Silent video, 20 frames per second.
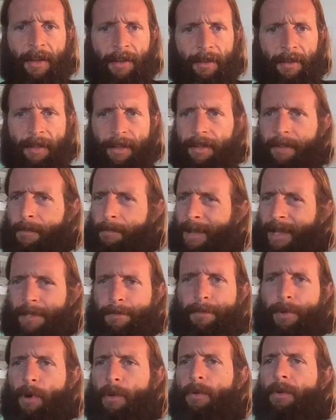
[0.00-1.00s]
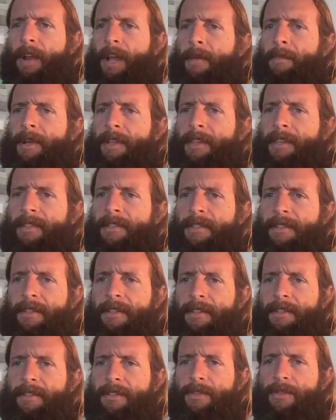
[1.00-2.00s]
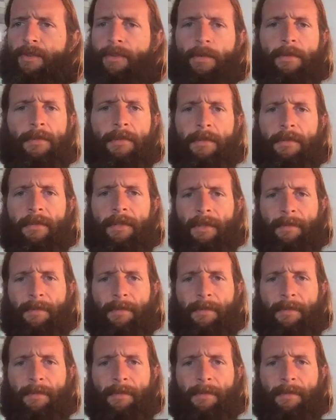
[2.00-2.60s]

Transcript: like the best program in this school,